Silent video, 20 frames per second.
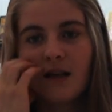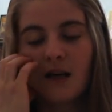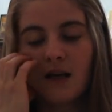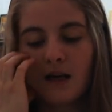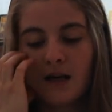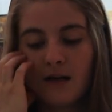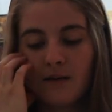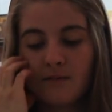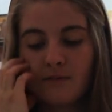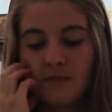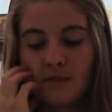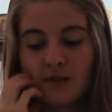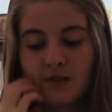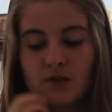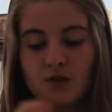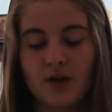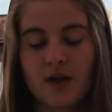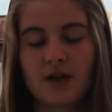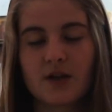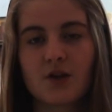
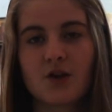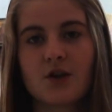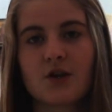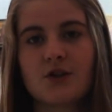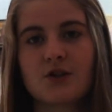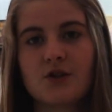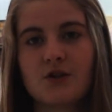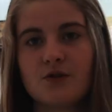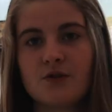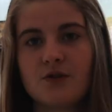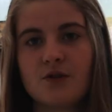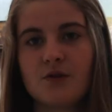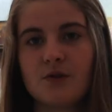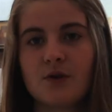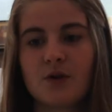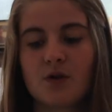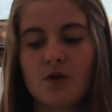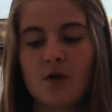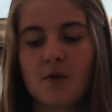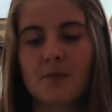And so I encourage you
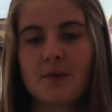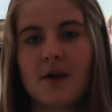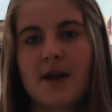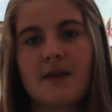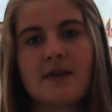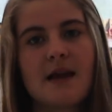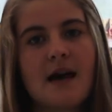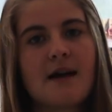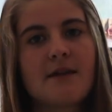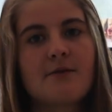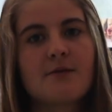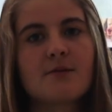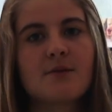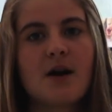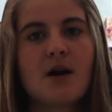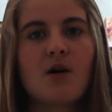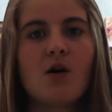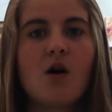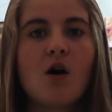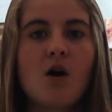to incorporate that
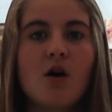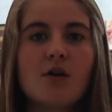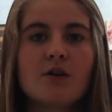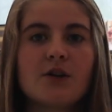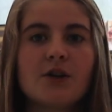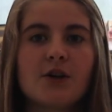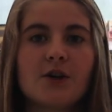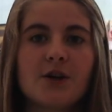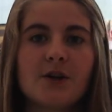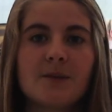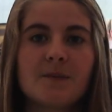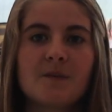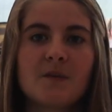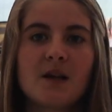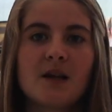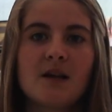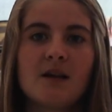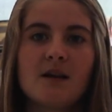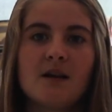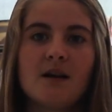throughout all your
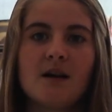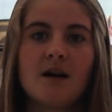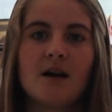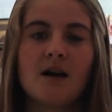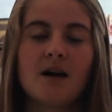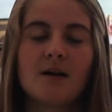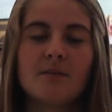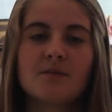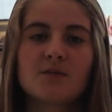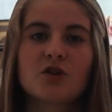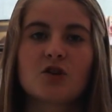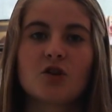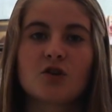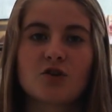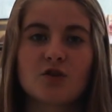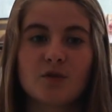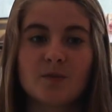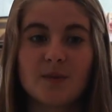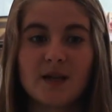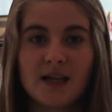
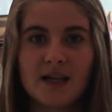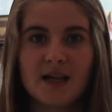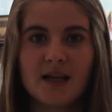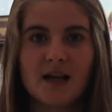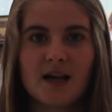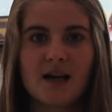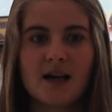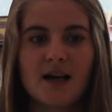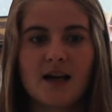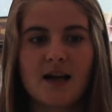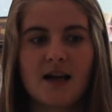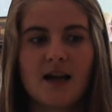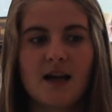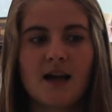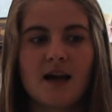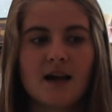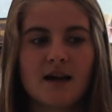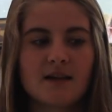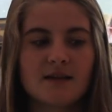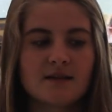social media
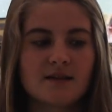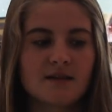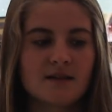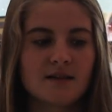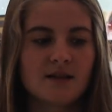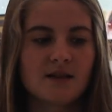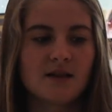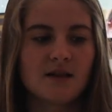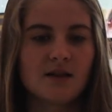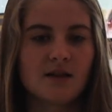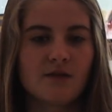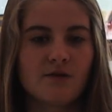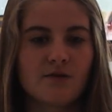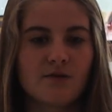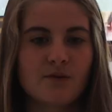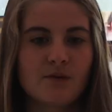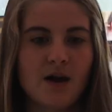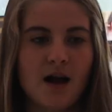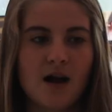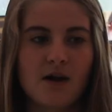and
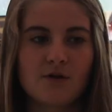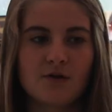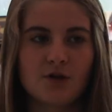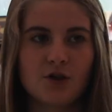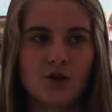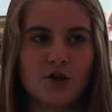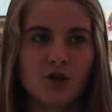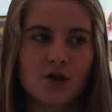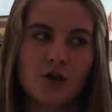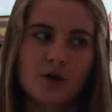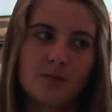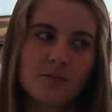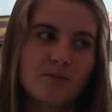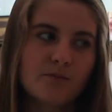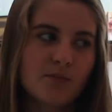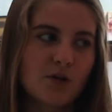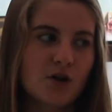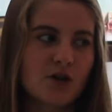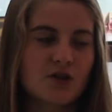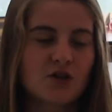throughout your
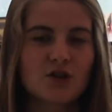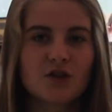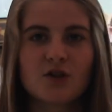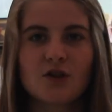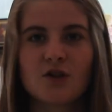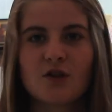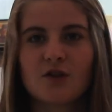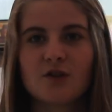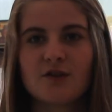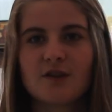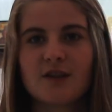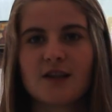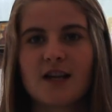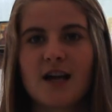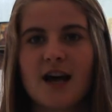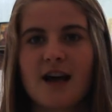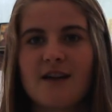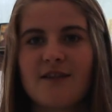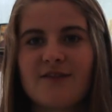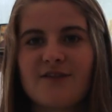personal
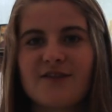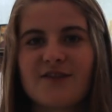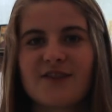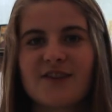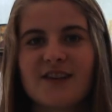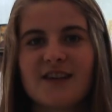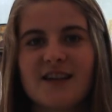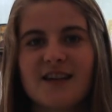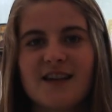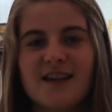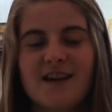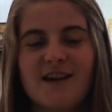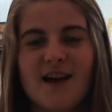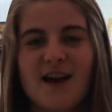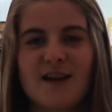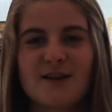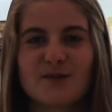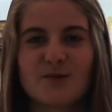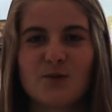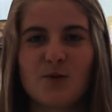life
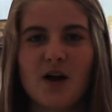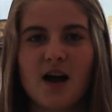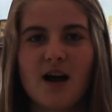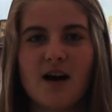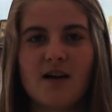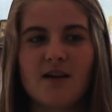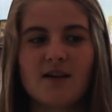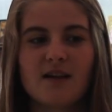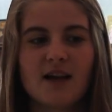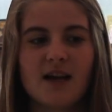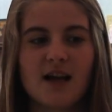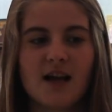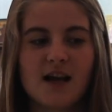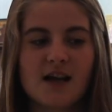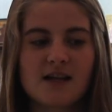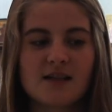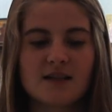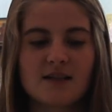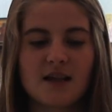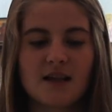as well,
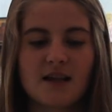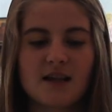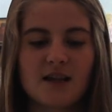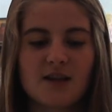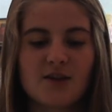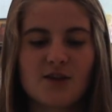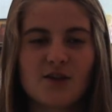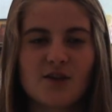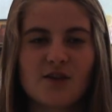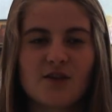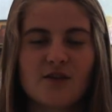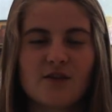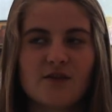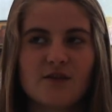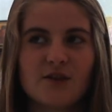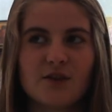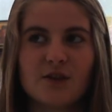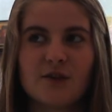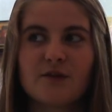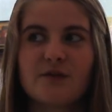and I think you'll
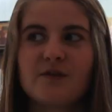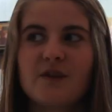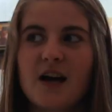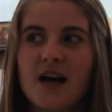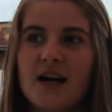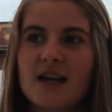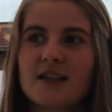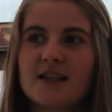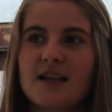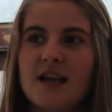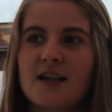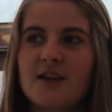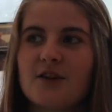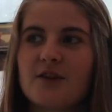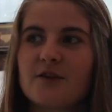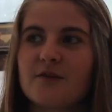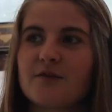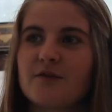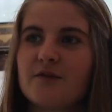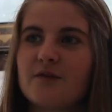find that
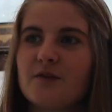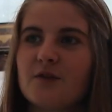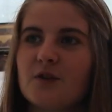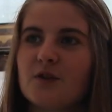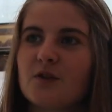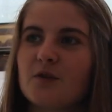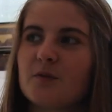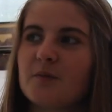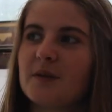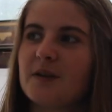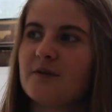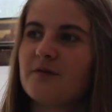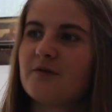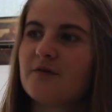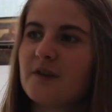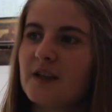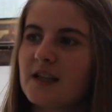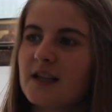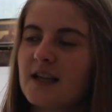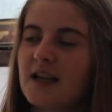you'll be
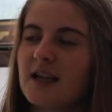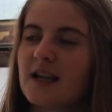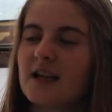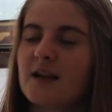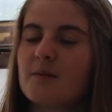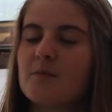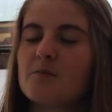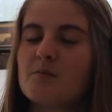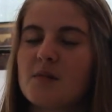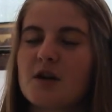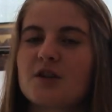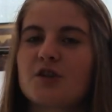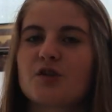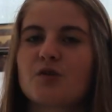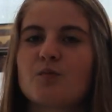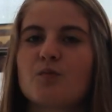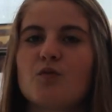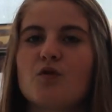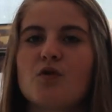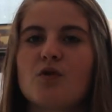feeling
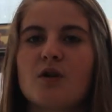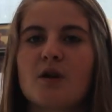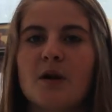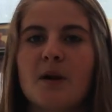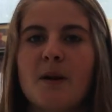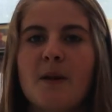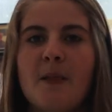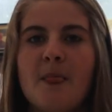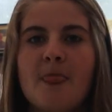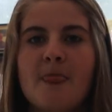much more